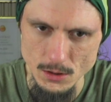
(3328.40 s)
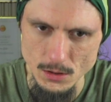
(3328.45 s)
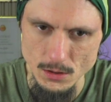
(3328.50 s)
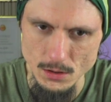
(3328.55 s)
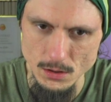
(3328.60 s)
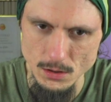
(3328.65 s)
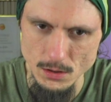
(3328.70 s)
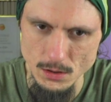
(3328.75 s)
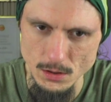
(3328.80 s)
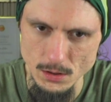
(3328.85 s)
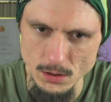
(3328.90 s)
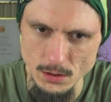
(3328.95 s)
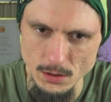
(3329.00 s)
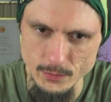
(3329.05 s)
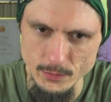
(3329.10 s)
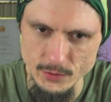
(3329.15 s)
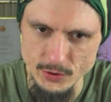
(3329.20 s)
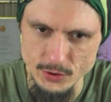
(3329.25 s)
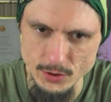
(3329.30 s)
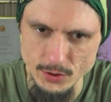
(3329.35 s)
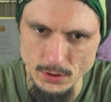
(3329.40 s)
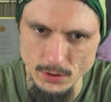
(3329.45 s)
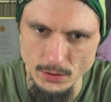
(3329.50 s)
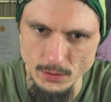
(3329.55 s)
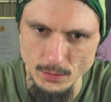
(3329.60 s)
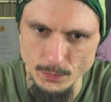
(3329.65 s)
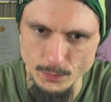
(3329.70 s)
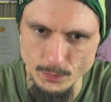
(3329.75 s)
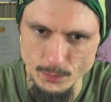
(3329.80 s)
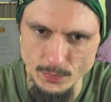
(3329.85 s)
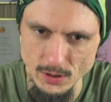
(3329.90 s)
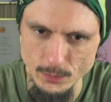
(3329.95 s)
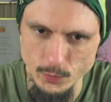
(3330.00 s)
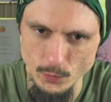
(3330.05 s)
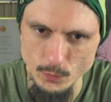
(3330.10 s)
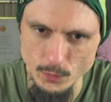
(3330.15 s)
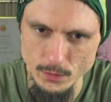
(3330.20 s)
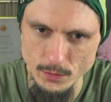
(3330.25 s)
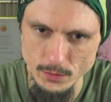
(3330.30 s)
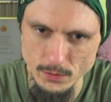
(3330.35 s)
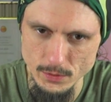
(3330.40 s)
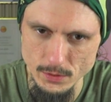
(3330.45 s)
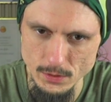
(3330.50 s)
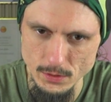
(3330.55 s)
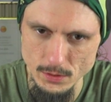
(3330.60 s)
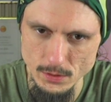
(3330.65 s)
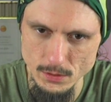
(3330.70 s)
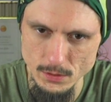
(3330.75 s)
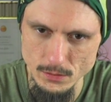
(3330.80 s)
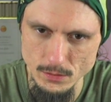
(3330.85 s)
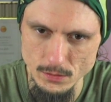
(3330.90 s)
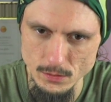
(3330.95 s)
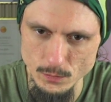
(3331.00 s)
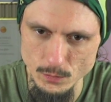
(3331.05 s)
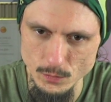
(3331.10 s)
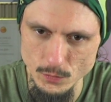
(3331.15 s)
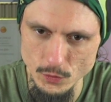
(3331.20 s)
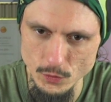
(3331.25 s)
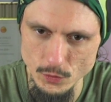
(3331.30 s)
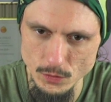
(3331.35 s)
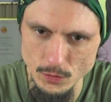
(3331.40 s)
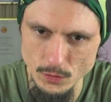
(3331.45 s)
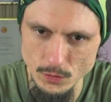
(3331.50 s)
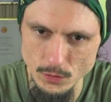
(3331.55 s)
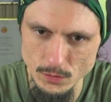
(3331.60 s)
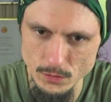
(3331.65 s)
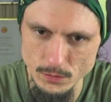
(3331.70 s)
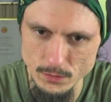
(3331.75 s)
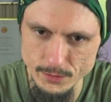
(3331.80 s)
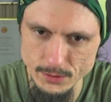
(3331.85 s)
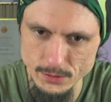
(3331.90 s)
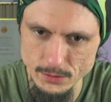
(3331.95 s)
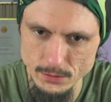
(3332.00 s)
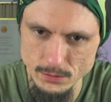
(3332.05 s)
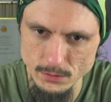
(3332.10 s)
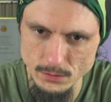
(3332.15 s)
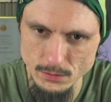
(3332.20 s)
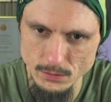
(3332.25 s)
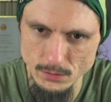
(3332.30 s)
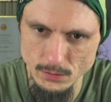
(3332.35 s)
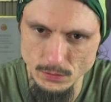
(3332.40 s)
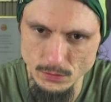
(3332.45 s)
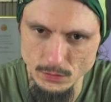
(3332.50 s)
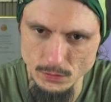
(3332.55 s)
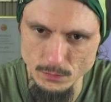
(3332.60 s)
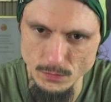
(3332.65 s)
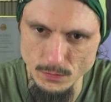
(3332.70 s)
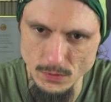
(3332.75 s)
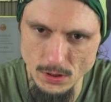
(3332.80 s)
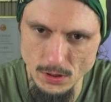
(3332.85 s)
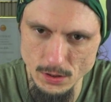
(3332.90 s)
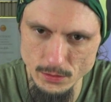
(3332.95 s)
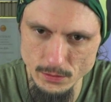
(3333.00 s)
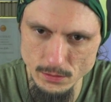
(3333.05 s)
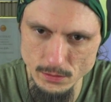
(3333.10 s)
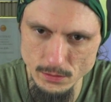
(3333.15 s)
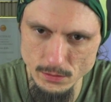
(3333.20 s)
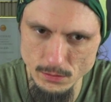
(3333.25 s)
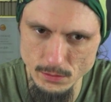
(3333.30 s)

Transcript: I'm checking the paperwork in the morning tomorrow.